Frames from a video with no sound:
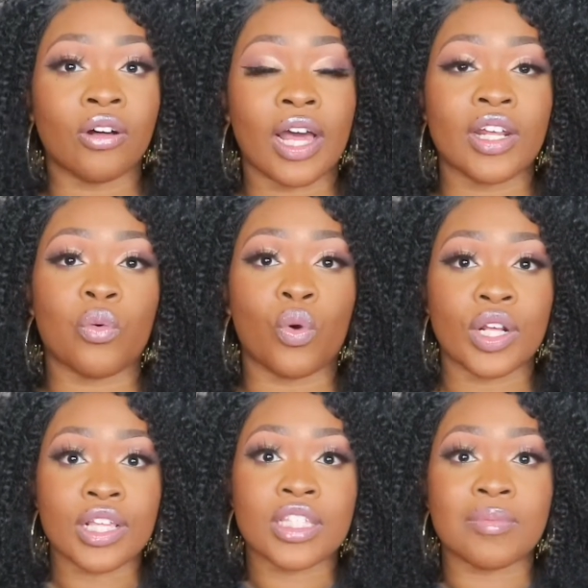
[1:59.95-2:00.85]
I didn't want
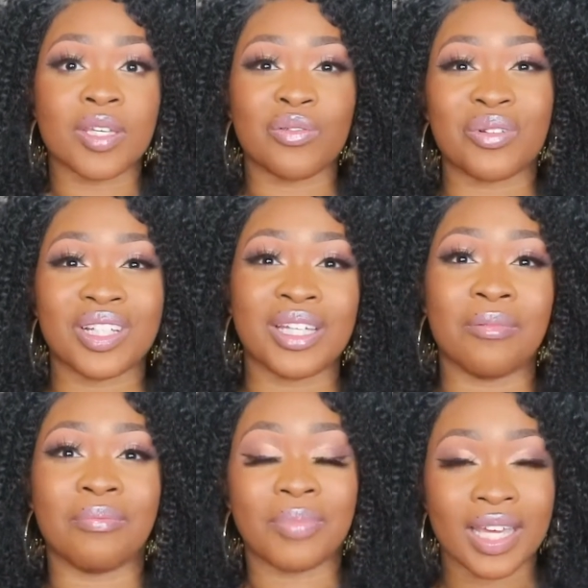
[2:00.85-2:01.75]
it to be really
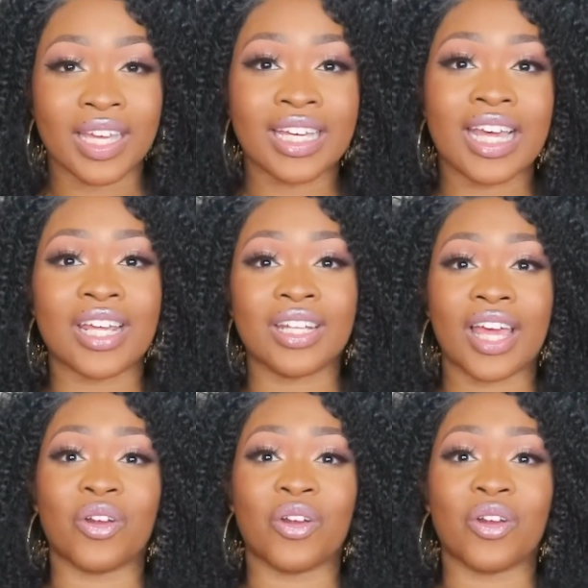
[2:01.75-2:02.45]
big and like